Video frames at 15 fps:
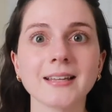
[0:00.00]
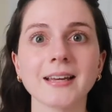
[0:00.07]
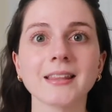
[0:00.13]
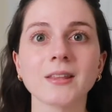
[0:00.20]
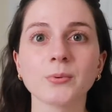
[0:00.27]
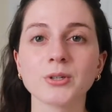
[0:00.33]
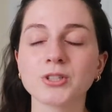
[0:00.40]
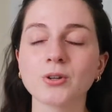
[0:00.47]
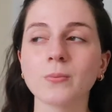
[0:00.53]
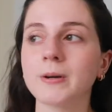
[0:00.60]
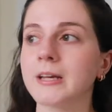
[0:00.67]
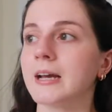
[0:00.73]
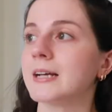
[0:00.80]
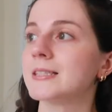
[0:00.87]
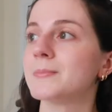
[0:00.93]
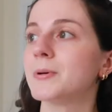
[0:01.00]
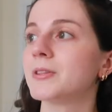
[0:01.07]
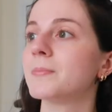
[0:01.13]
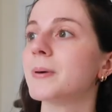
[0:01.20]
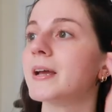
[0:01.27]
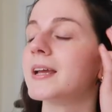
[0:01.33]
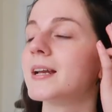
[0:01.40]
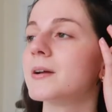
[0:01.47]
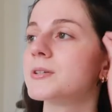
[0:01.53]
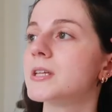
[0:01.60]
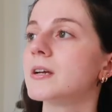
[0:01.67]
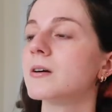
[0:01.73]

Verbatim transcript: Like, there were so many ads about the bike, and I was